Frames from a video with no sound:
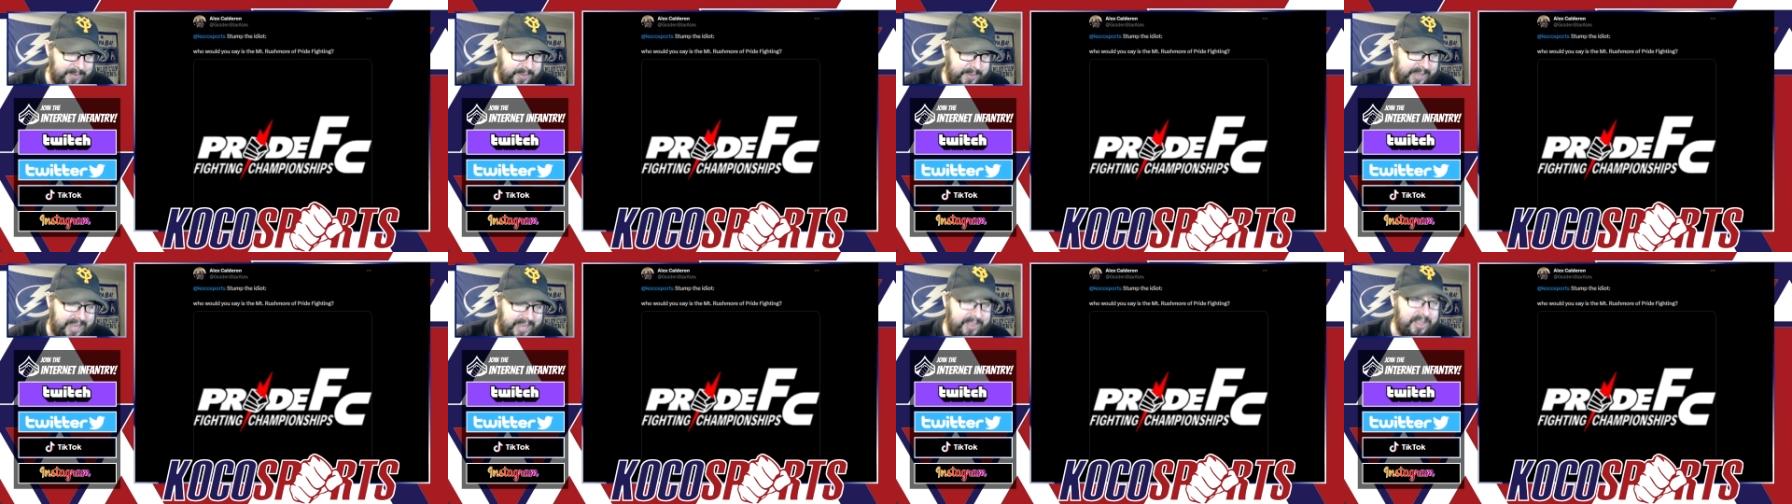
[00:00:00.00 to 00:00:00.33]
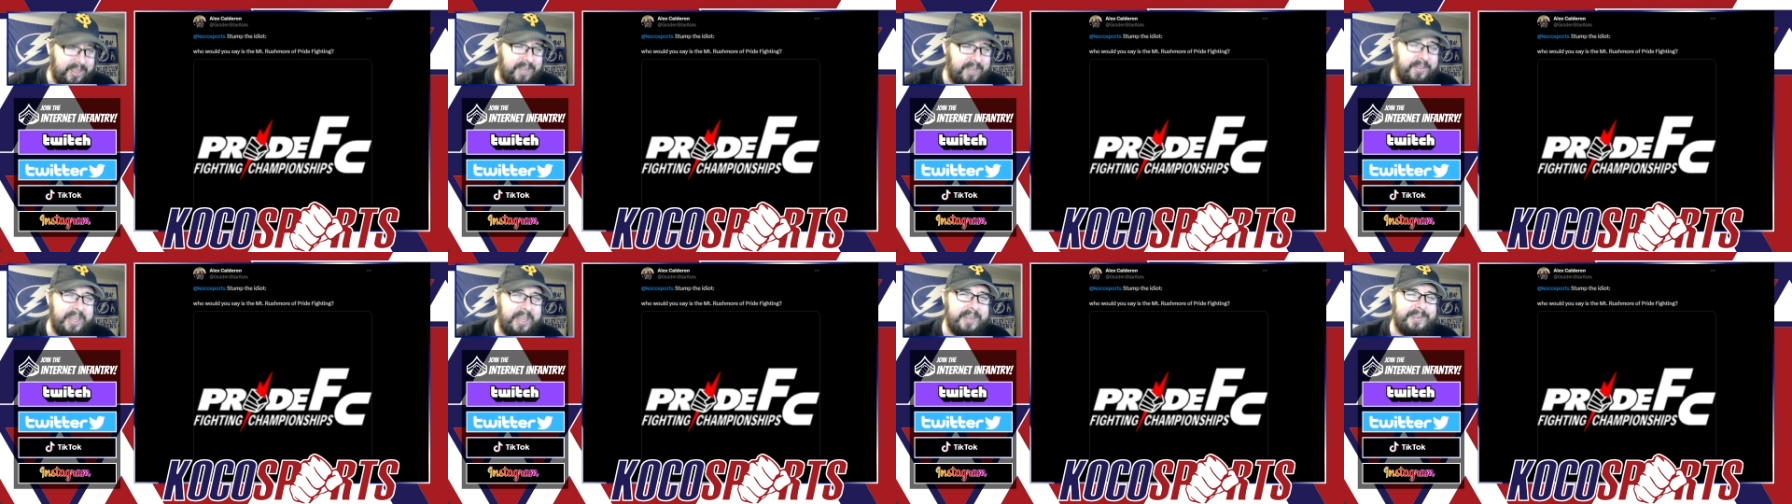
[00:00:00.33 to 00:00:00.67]
I
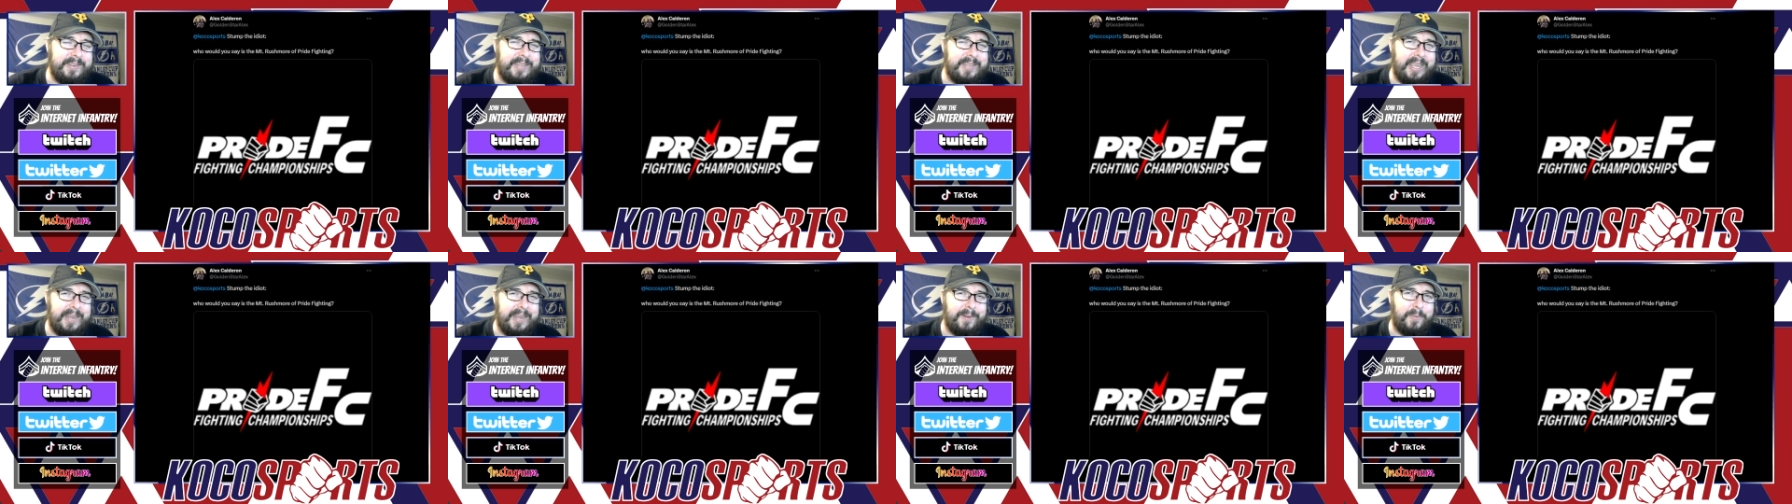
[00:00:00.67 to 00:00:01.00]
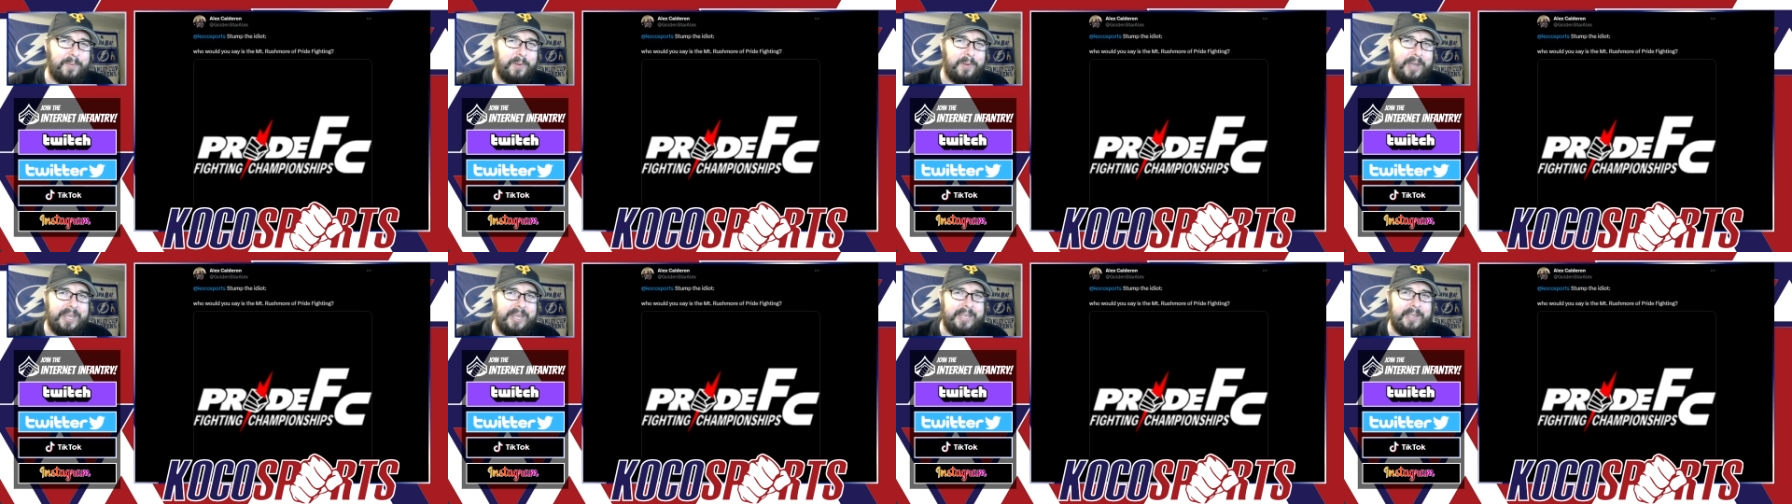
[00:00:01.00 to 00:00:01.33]
love that Dana
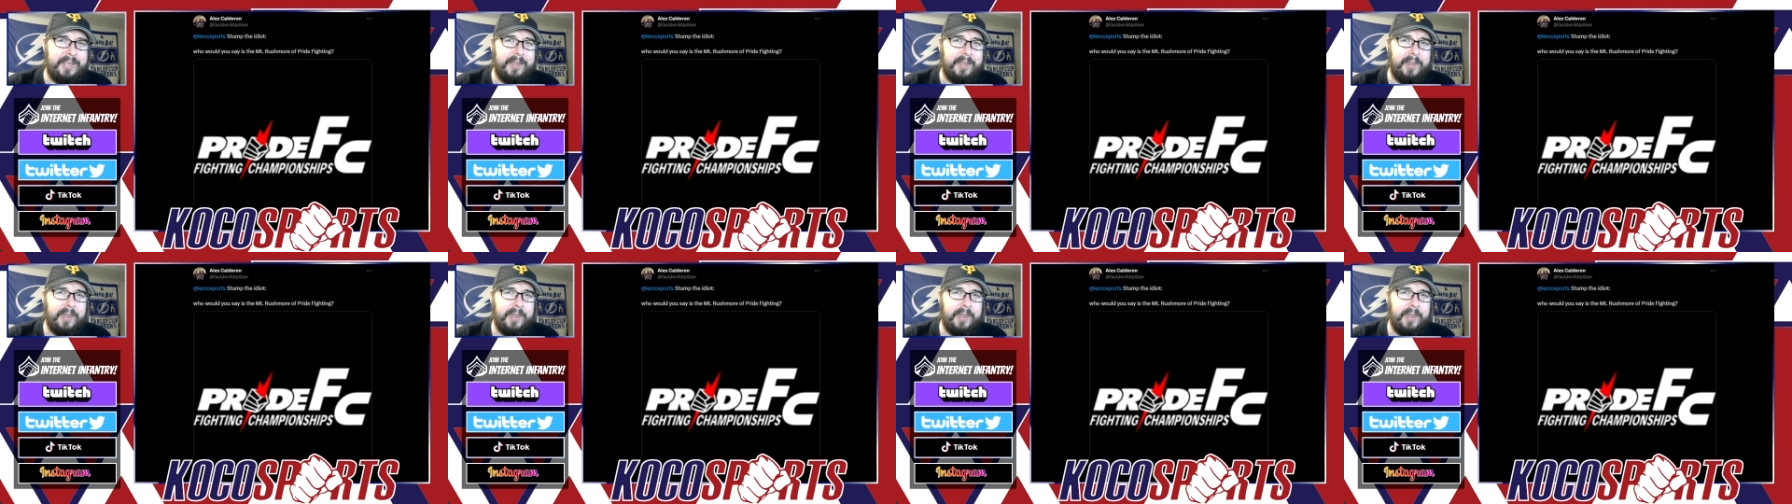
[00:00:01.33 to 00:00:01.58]
White.